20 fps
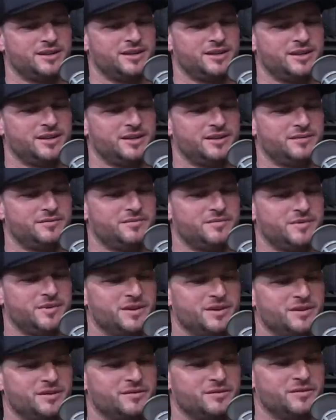Uh,
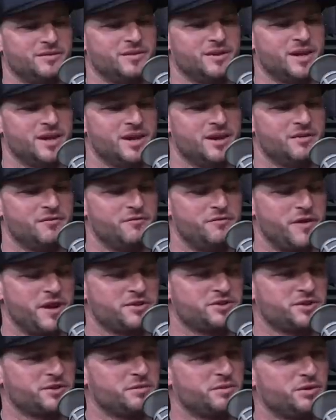
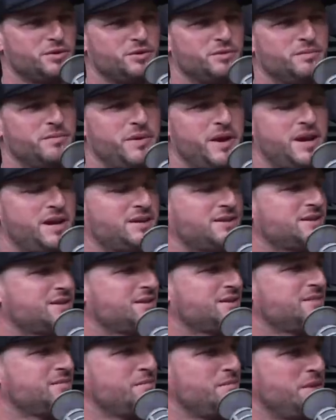vegetable
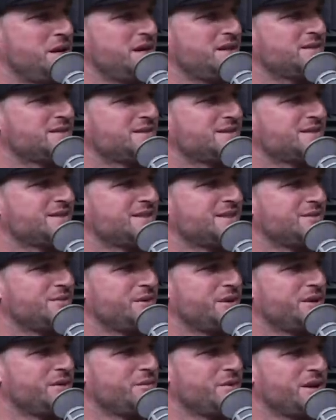based meats or
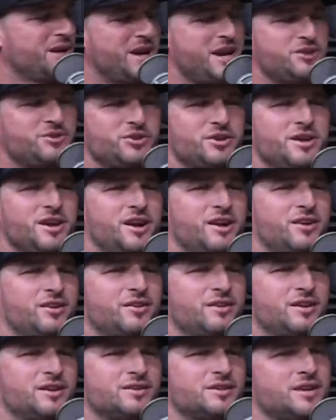we can, we can
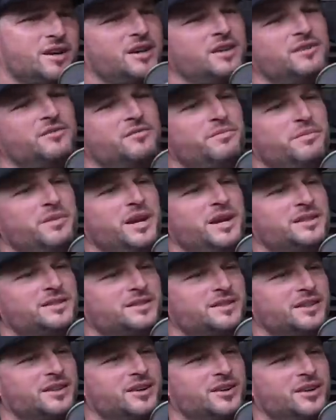engineer these kind of
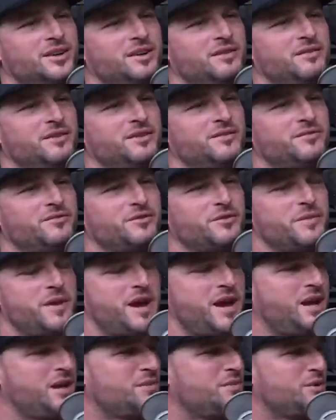meats that aren't even from
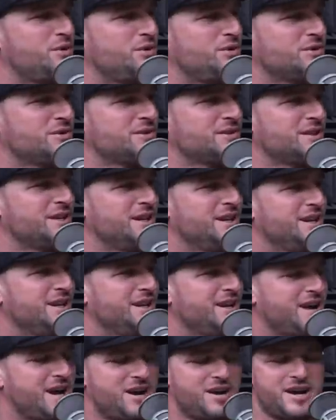animals
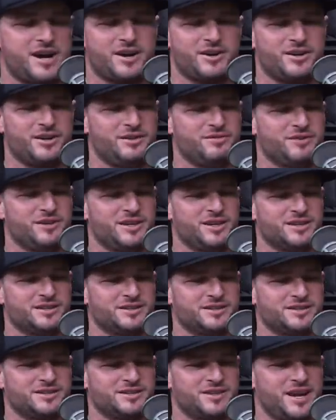how, how do you even get
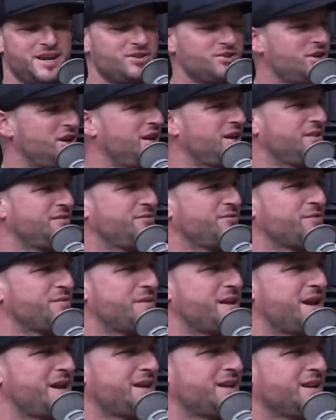satiated
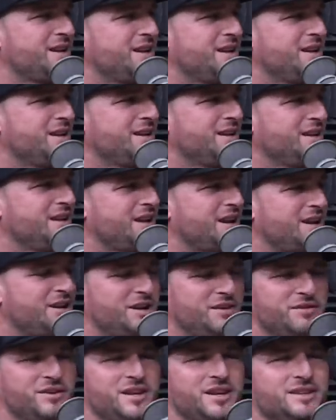from that yeah how
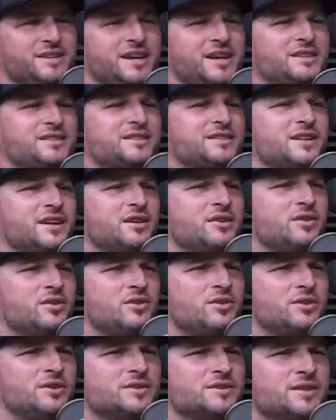do you even get that
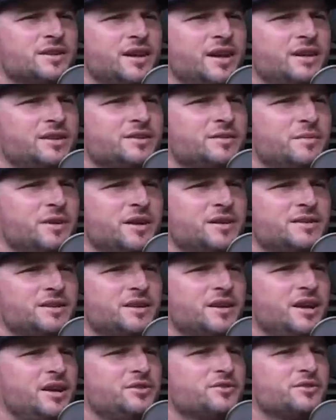signal it's like to me it's
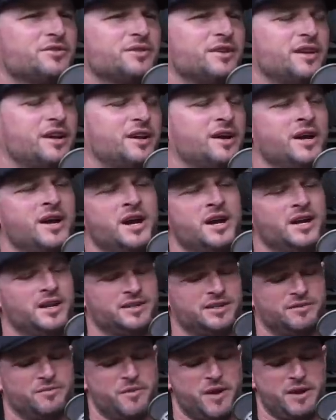interesting like
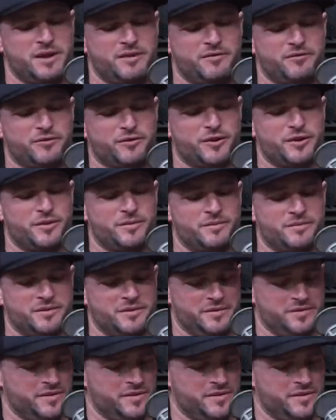is it mainly from